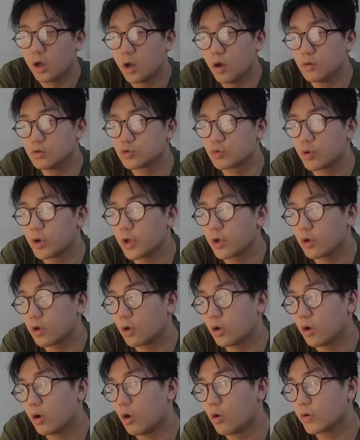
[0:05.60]
was quick,
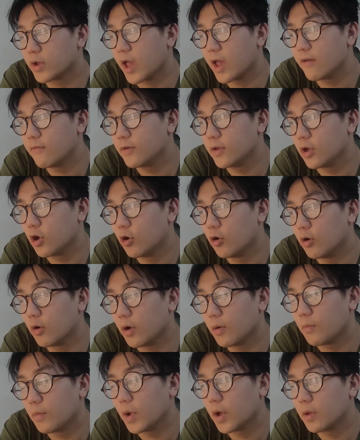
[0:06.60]
okay video,
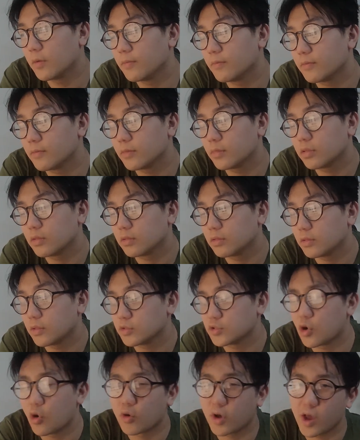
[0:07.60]
but it
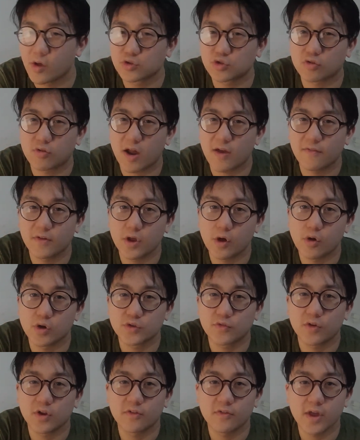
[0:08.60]
was okay, it was alright video, but
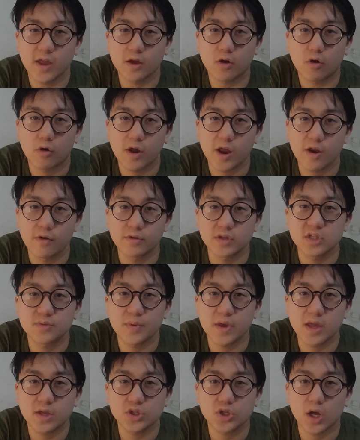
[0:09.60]
full of incoherent
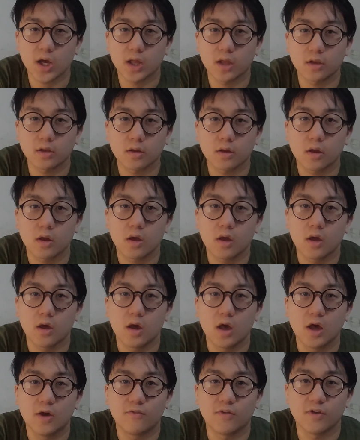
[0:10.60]
speech and
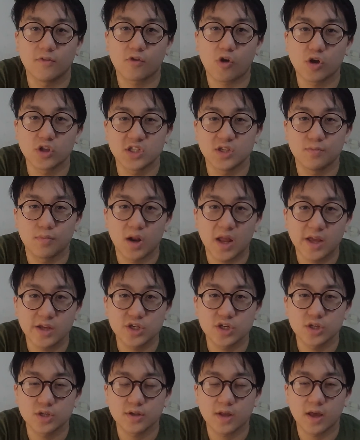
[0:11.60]
full of
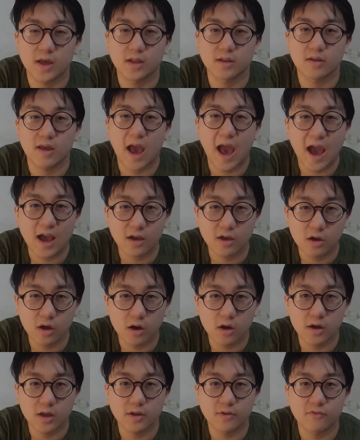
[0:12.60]
contemplation and anger
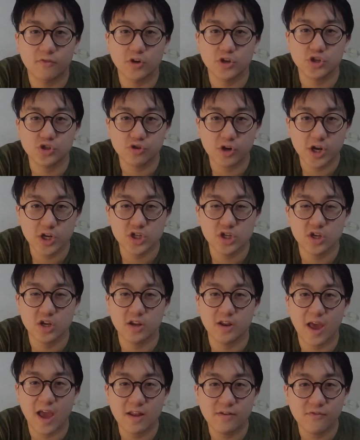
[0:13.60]
and frustration
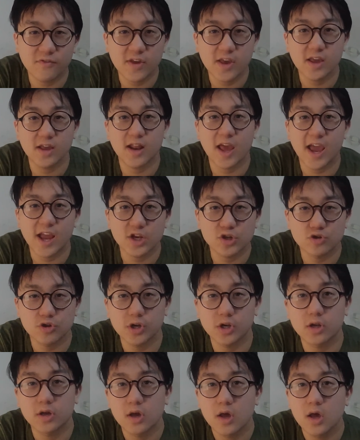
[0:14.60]
and envy and hatred.